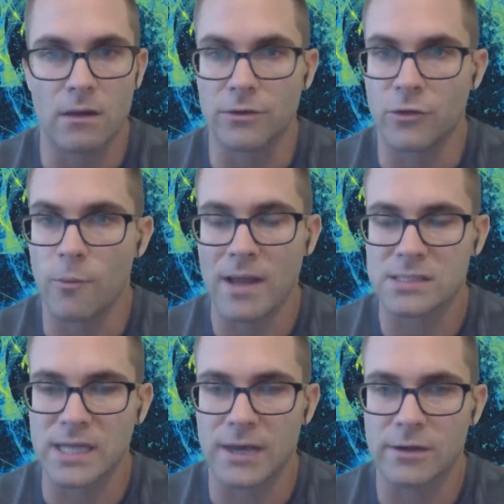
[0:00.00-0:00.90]
No
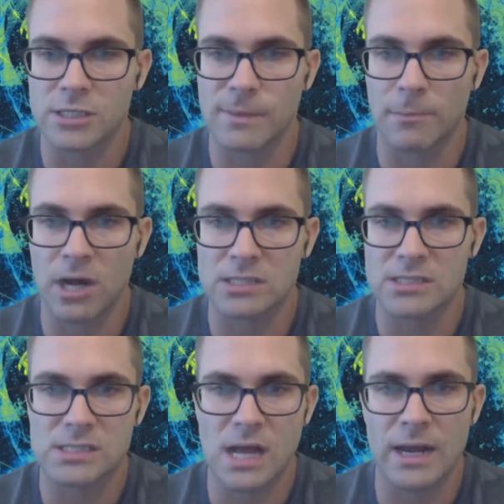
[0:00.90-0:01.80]
Miles Sanders, but
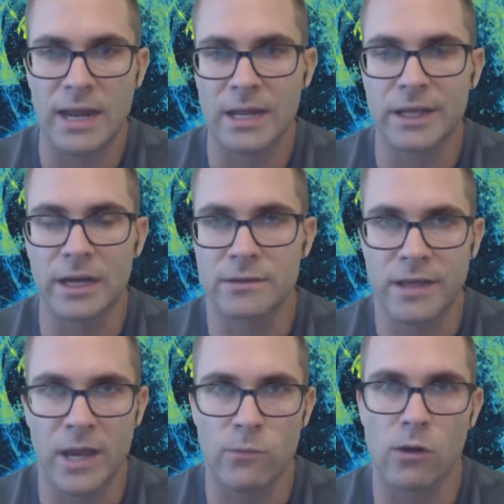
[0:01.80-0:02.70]
Boston Scott and Kenneth
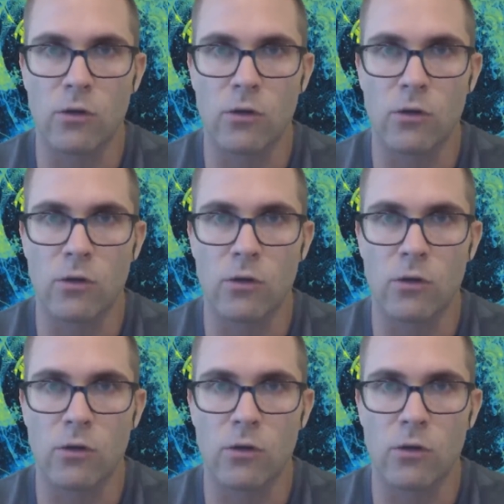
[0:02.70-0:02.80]
Gainwell,